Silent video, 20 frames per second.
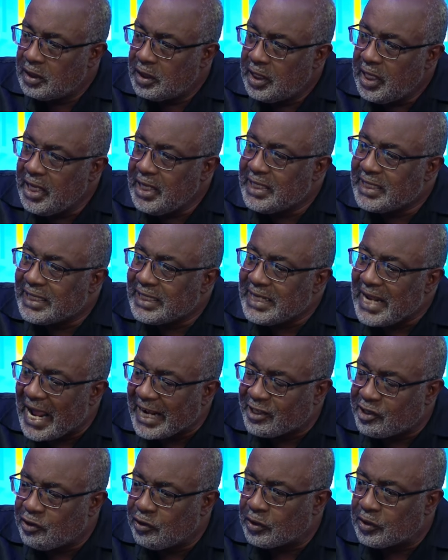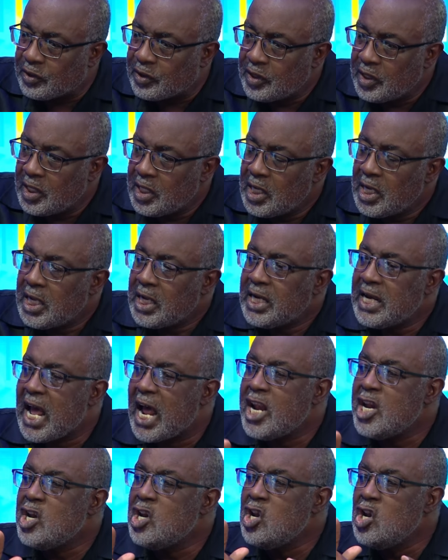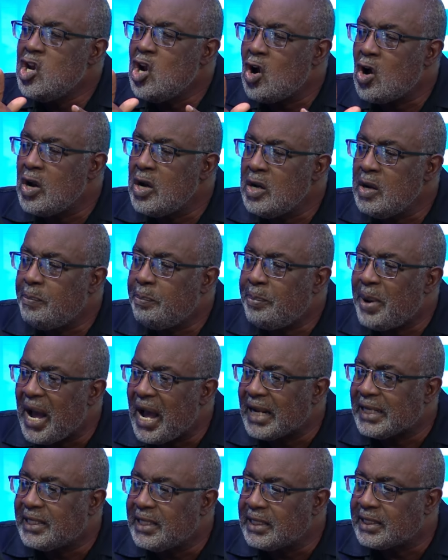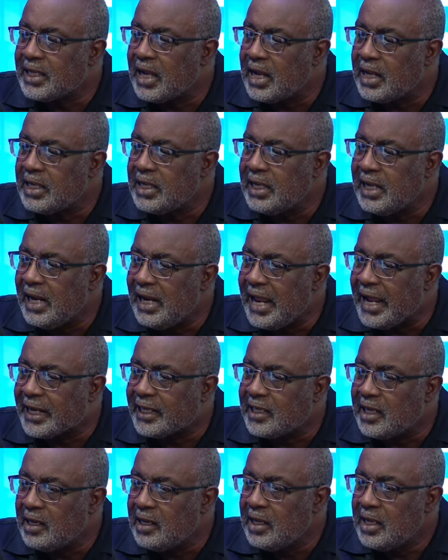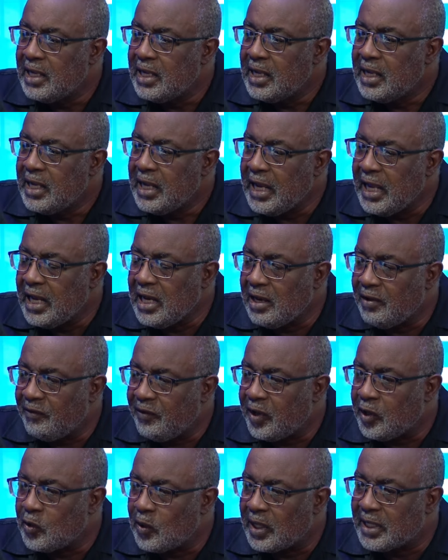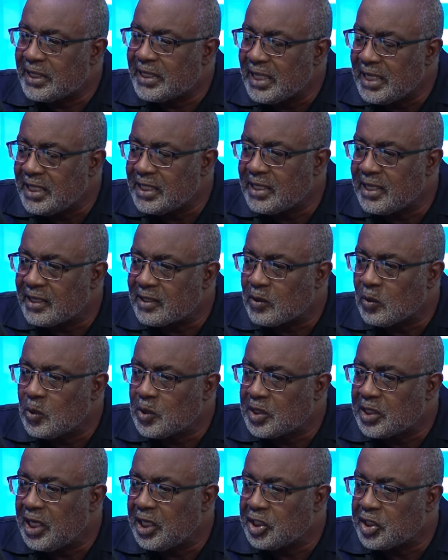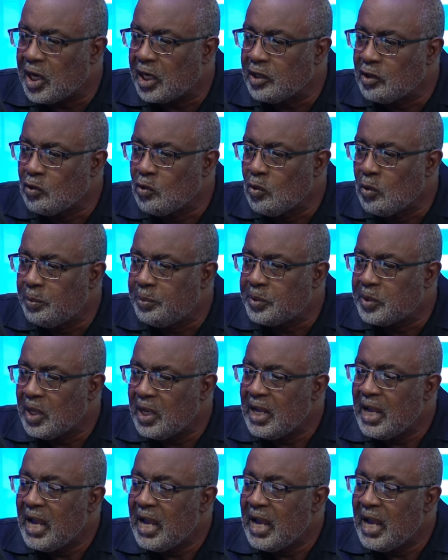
in statute, that non-partisan elected individuals, citizen association groups,